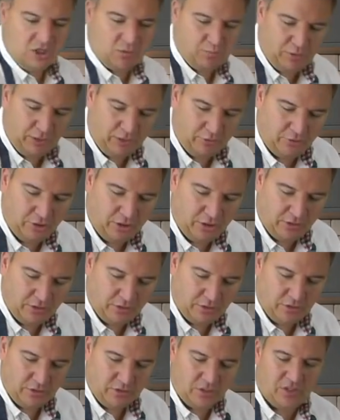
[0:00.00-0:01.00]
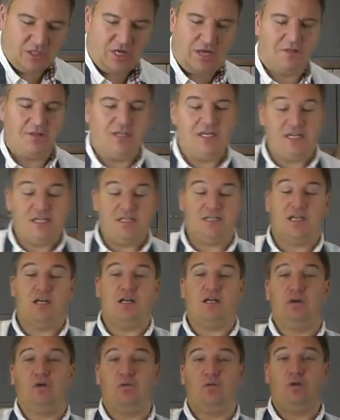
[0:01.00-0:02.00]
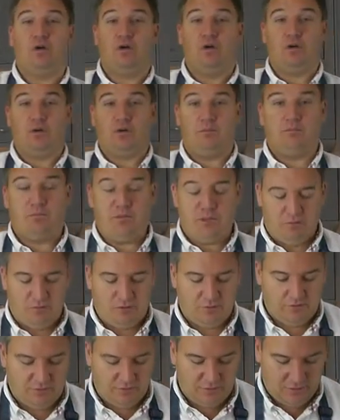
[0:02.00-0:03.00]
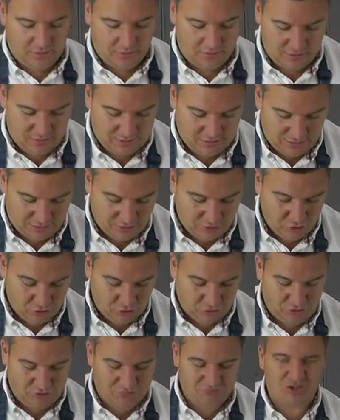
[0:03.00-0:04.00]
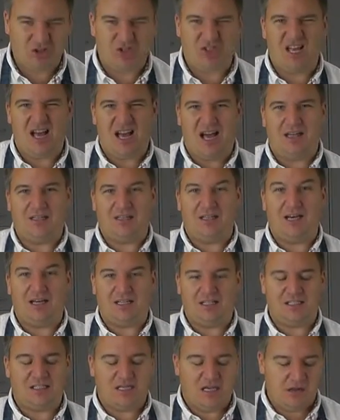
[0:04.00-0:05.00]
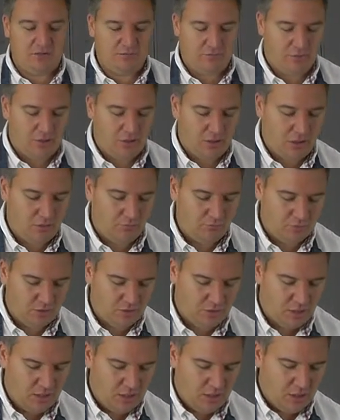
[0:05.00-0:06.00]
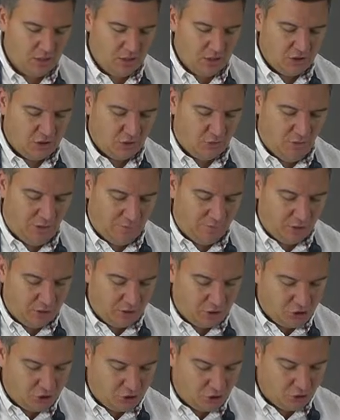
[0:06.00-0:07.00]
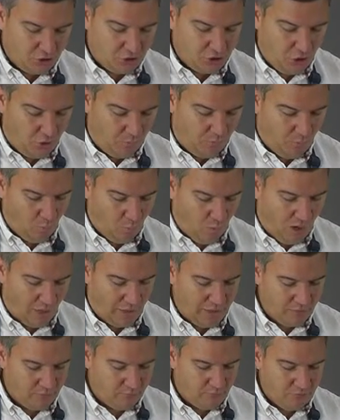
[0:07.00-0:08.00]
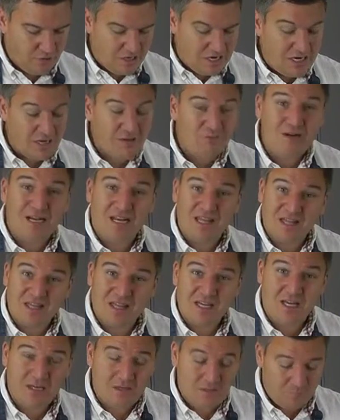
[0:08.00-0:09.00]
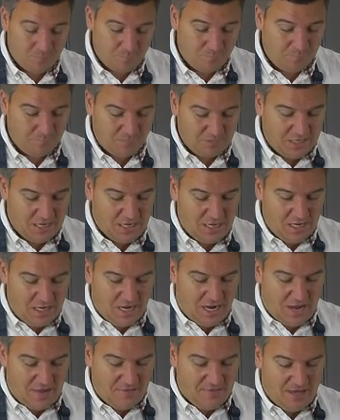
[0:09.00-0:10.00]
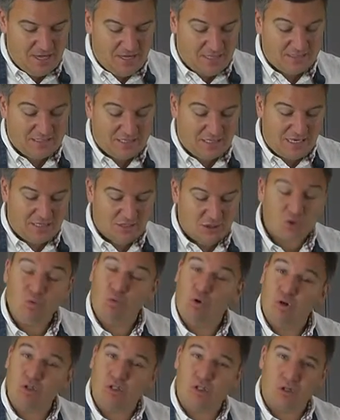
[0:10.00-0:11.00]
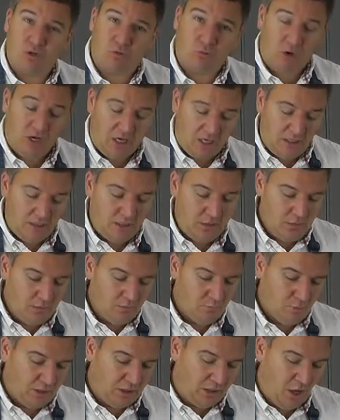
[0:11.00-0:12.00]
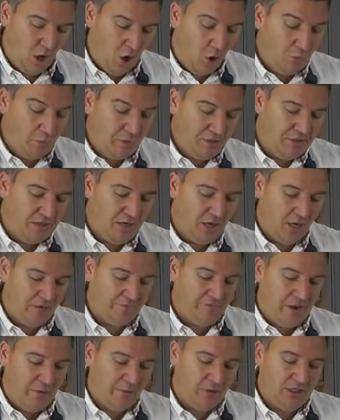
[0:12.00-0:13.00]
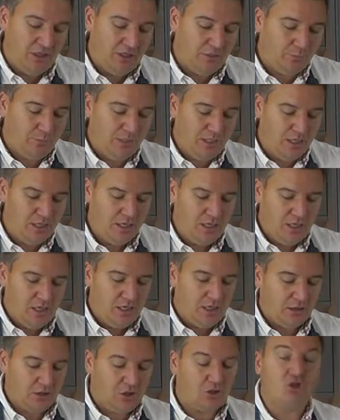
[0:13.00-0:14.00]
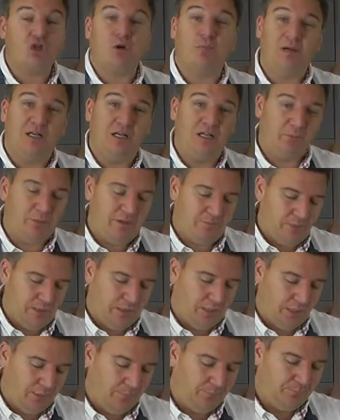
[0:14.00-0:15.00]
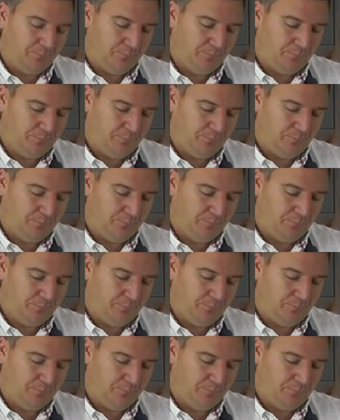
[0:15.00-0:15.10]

Spring onions. Now these are gonna work beautifully in this and just, just add that savory note. So I'm gonna chop the white really, really thin. And then as I get towards the green, we're gonna open the knife out a little bit and chop it a little bit bigger.